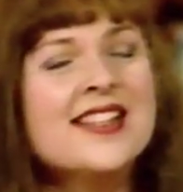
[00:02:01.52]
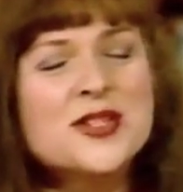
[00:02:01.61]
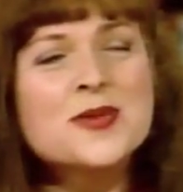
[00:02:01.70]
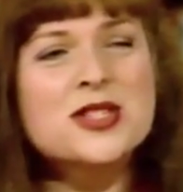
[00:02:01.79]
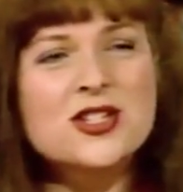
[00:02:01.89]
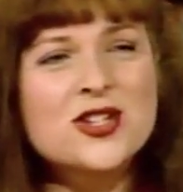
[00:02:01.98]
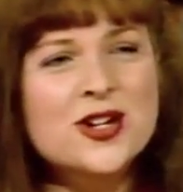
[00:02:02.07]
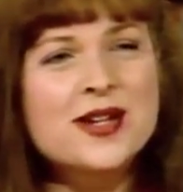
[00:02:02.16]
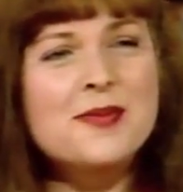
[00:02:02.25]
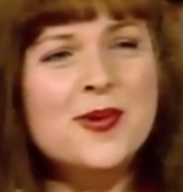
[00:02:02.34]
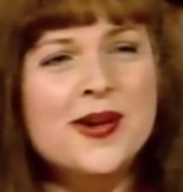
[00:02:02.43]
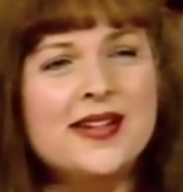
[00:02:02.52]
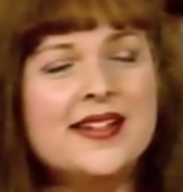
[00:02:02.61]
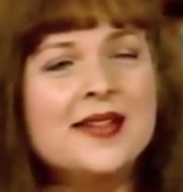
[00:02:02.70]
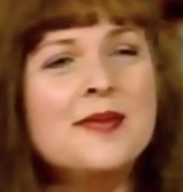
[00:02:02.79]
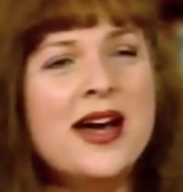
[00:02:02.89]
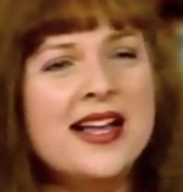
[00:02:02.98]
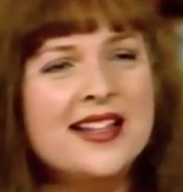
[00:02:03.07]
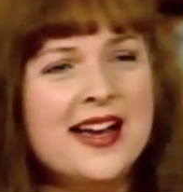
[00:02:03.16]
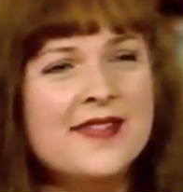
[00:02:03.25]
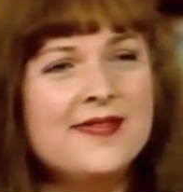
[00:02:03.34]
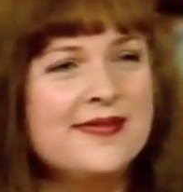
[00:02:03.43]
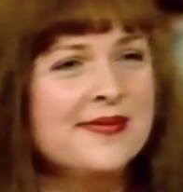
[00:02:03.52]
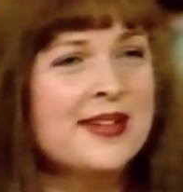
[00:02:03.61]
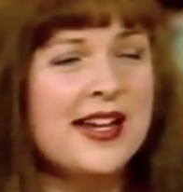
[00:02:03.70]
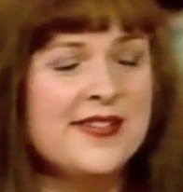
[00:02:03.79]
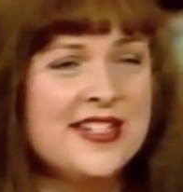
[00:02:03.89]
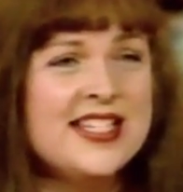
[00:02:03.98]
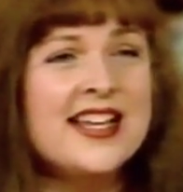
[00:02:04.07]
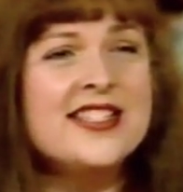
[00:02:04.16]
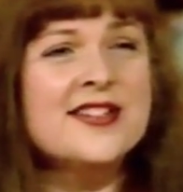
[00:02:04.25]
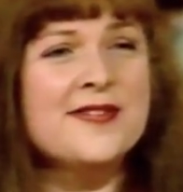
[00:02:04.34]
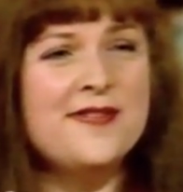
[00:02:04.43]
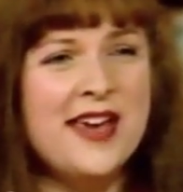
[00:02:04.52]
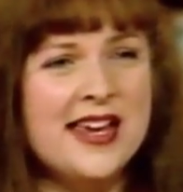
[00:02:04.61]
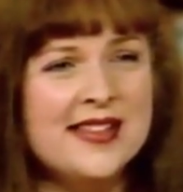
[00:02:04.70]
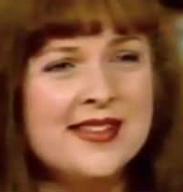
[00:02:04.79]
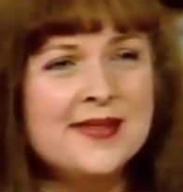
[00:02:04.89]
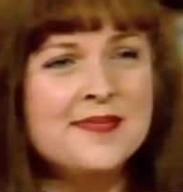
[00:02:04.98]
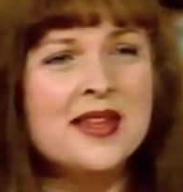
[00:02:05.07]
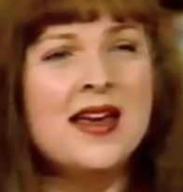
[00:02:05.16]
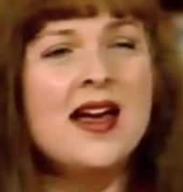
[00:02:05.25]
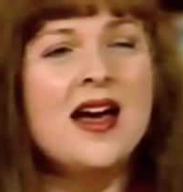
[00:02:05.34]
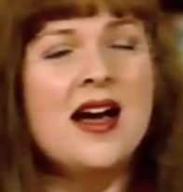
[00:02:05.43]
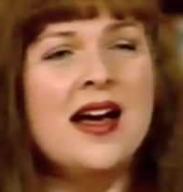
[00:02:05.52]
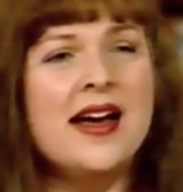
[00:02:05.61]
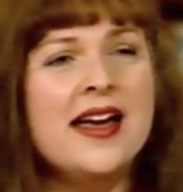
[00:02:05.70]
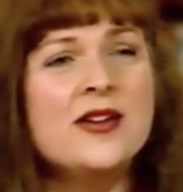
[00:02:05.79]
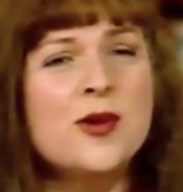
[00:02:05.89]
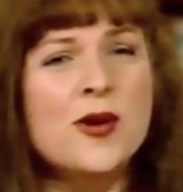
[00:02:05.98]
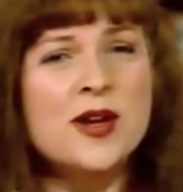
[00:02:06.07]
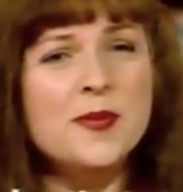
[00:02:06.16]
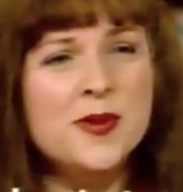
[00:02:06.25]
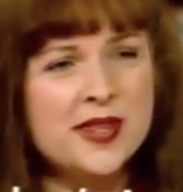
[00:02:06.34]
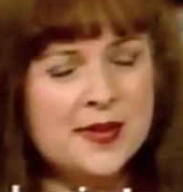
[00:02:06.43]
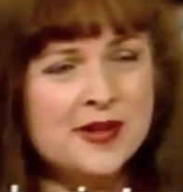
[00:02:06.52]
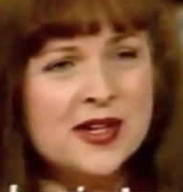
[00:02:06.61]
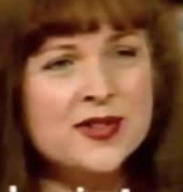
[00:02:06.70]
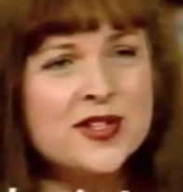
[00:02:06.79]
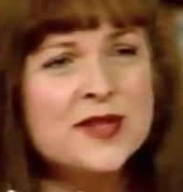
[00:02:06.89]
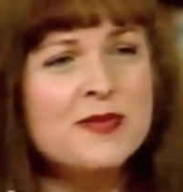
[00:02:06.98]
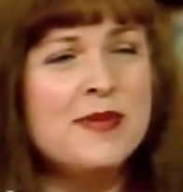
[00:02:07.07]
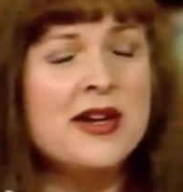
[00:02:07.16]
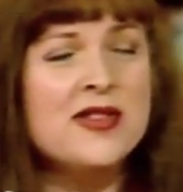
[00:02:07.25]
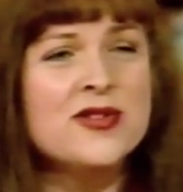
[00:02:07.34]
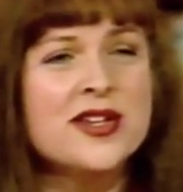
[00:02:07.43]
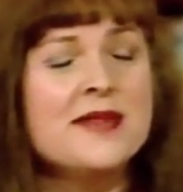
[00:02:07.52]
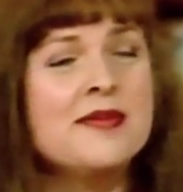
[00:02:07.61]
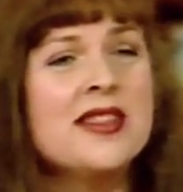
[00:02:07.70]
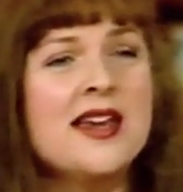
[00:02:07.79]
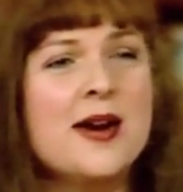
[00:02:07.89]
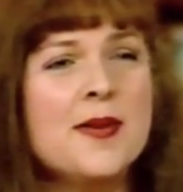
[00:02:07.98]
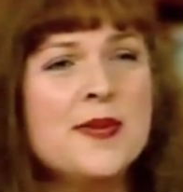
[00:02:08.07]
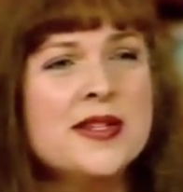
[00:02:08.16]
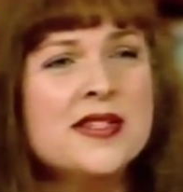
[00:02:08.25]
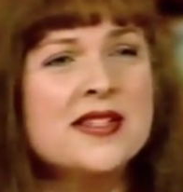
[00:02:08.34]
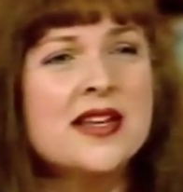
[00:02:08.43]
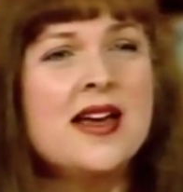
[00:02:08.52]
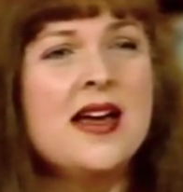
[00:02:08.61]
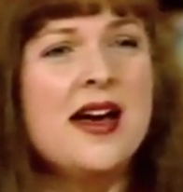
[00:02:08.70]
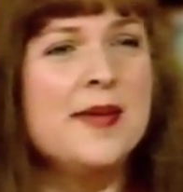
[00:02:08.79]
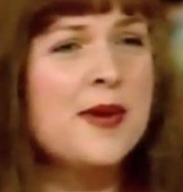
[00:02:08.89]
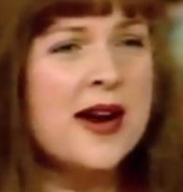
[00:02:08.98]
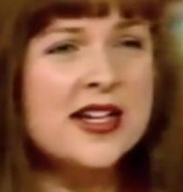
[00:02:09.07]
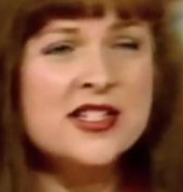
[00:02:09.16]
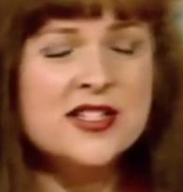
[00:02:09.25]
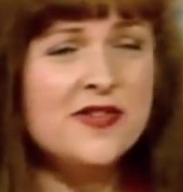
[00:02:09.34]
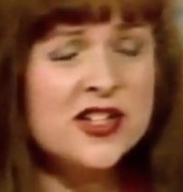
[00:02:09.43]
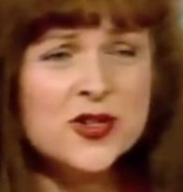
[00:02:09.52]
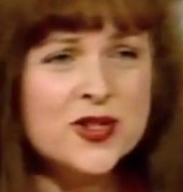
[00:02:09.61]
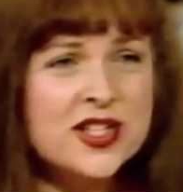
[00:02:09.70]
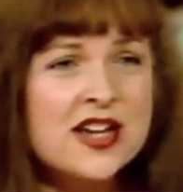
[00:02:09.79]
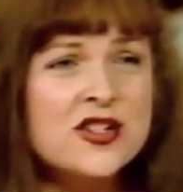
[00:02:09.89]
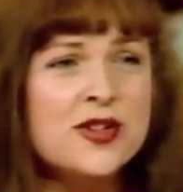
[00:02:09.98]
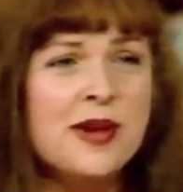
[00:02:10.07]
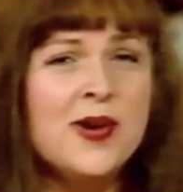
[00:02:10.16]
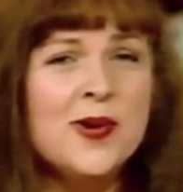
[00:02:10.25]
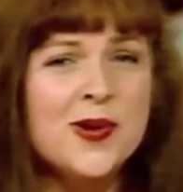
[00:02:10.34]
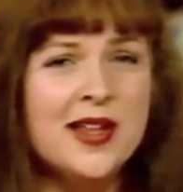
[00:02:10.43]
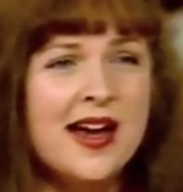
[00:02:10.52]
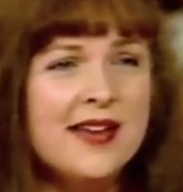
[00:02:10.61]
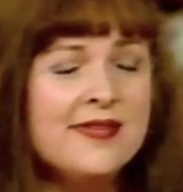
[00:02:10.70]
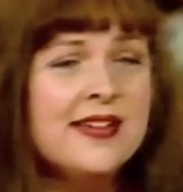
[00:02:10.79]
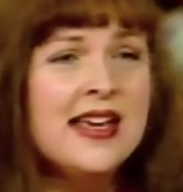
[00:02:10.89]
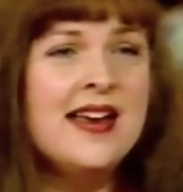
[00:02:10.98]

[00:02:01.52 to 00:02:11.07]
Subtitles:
This was a turning point in my life, kind of a test of faith. I had grown up with hypnosis. My mother's a hypnotherapist. I'd practiced visualization my whole life.